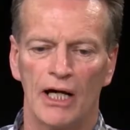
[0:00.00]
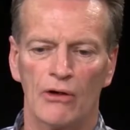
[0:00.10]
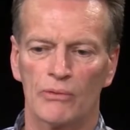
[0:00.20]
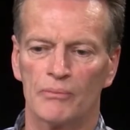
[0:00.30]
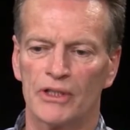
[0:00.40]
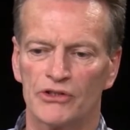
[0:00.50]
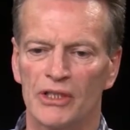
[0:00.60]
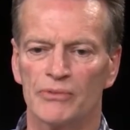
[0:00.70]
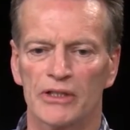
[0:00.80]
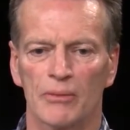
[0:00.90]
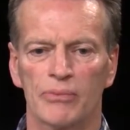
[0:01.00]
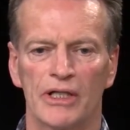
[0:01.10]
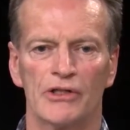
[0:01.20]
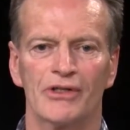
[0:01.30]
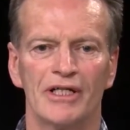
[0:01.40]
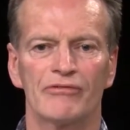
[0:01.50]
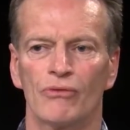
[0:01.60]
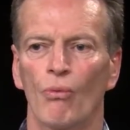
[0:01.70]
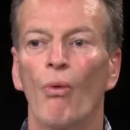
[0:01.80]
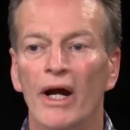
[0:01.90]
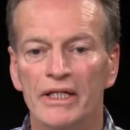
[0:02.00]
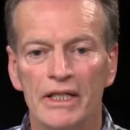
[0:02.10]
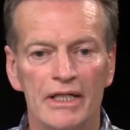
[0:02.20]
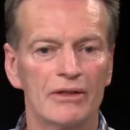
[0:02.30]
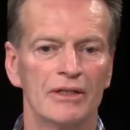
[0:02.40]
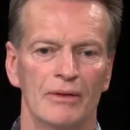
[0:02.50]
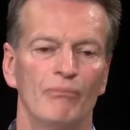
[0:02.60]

how. But it seems like the players are there for 1 year,